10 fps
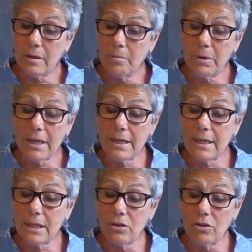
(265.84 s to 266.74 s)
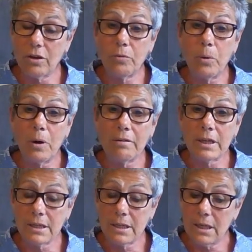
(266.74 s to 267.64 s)
But I need not have
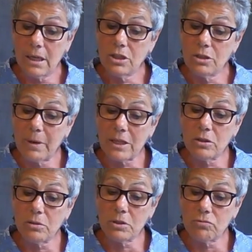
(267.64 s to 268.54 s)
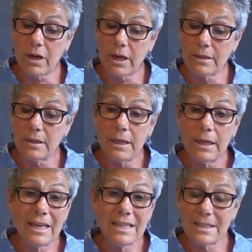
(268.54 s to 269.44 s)
worried. Geppetto was right.
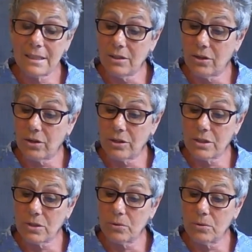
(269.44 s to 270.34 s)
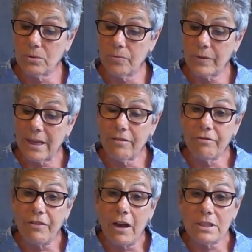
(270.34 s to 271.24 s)
It didn't hurt at all. It
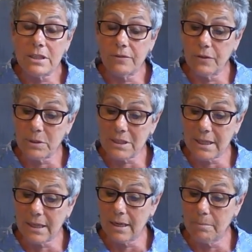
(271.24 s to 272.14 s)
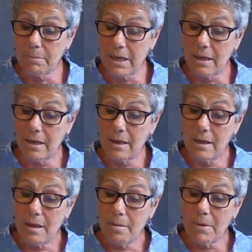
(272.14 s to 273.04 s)
felt as if he was tickling me.
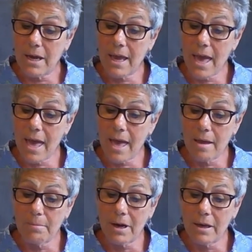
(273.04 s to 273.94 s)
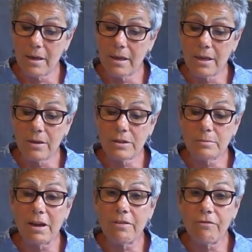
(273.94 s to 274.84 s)
My hair, my ears,
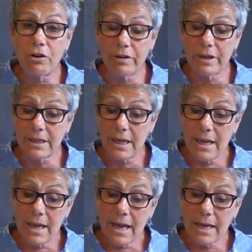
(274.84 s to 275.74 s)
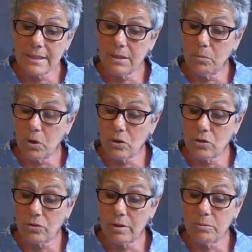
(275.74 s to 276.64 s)
my forehead, as he worked
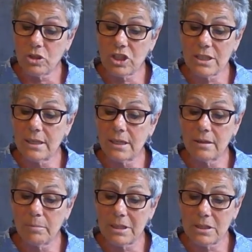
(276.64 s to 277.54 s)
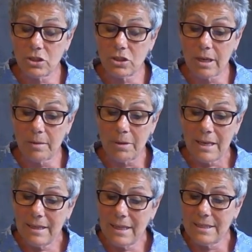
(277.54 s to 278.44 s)
on them, chiselling them into shape,
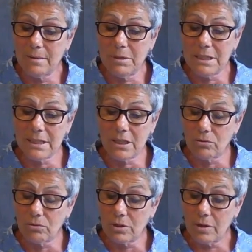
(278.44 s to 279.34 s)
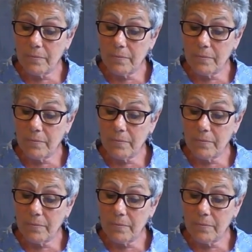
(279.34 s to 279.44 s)
they simply tickled.